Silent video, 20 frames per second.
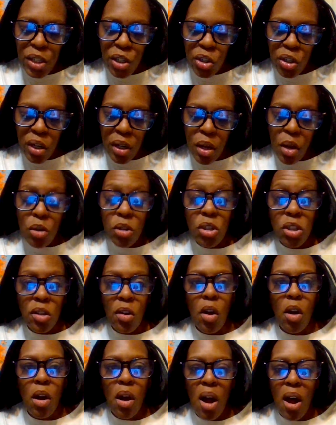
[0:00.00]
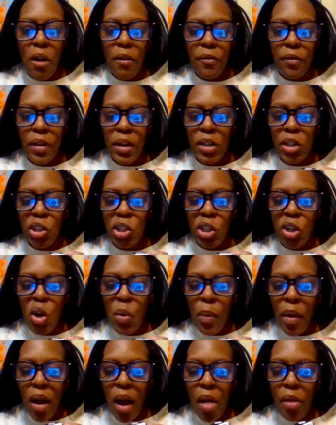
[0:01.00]
gel soak off gel
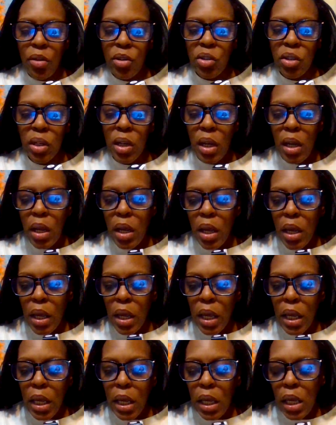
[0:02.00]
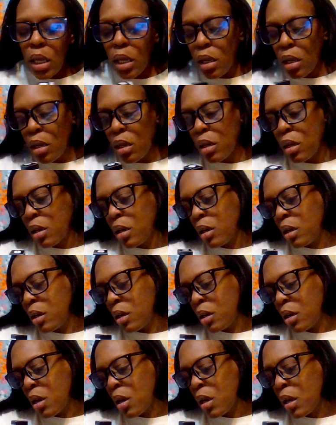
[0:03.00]
polish and
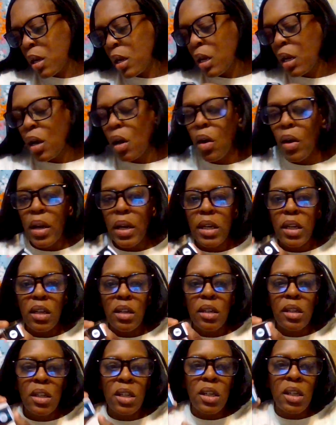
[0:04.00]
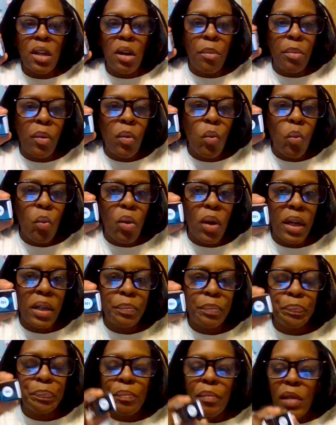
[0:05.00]
and number one
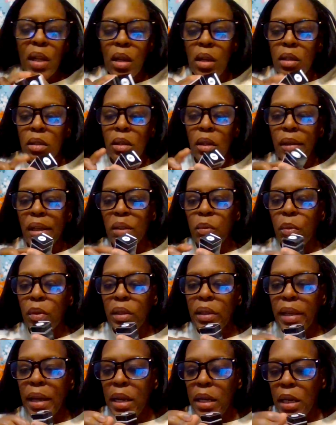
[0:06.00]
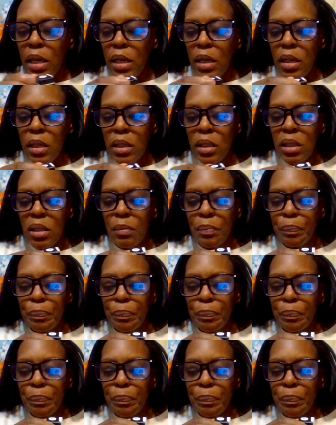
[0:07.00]
so that's what that is